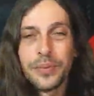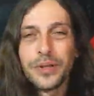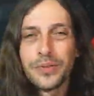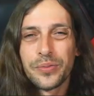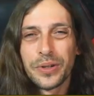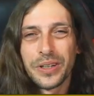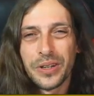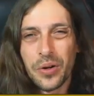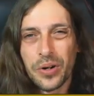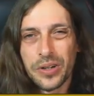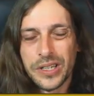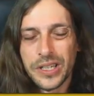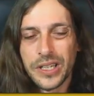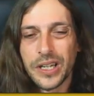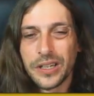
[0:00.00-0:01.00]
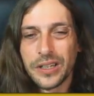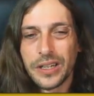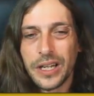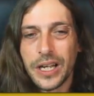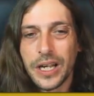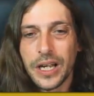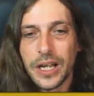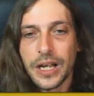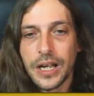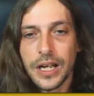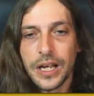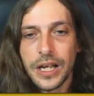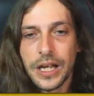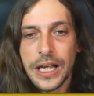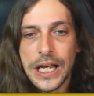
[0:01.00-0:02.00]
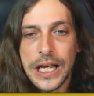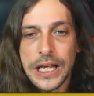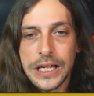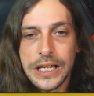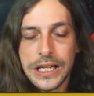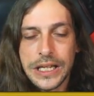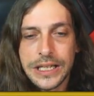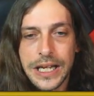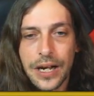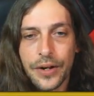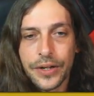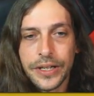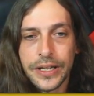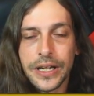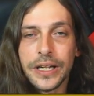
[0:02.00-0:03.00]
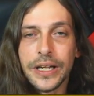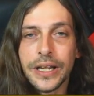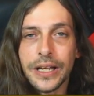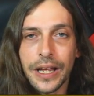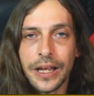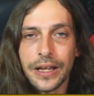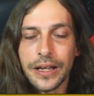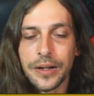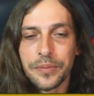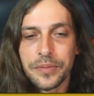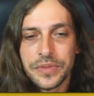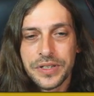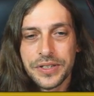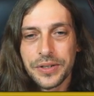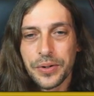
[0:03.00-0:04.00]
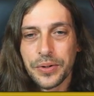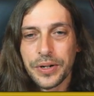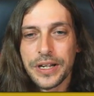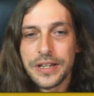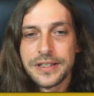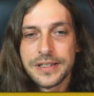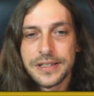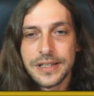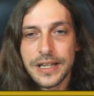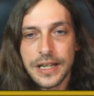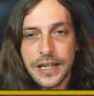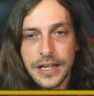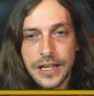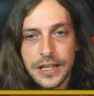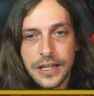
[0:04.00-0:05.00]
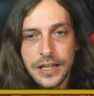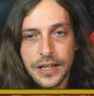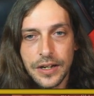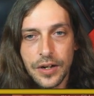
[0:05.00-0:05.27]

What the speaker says: is really hard to get down in any game, so it's you know,